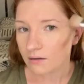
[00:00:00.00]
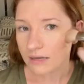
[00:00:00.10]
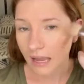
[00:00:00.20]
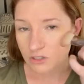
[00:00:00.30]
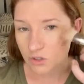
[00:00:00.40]

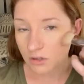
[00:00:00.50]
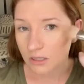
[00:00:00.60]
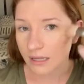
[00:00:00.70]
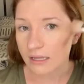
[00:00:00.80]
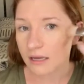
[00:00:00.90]
natural
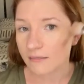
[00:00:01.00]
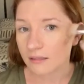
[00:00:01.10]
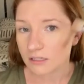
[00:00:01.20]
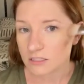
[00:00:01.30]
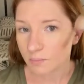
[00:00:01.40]
light and
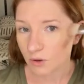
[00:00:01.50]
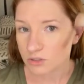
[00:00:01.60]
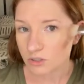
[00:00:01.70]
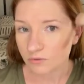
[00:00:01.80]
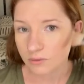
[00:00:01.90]
the
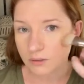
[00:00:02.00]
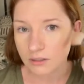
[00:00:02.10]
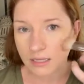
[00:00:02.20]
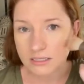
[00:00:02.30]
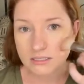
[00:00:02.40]
exposure from the
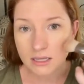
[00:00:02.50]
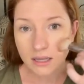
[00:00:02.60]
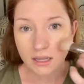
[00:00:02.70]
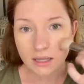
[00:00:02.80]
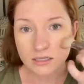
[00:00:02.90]
lens
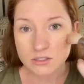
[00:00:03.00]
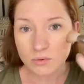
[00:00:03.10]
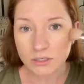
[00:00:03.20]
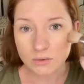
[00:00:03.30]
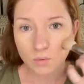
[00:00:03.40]
is
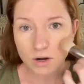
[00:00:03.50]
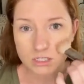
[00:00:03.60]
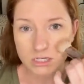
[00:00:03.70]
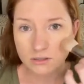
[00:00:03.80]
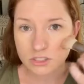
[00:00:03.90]
going to
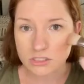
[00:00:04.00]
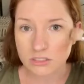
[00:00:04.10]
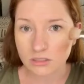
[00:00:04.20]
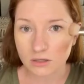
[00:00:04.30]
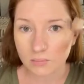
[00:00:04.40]
wash it out
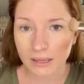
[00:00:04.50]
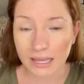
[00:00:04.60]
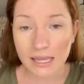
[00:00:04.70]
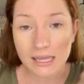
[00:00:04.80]
just a little bit.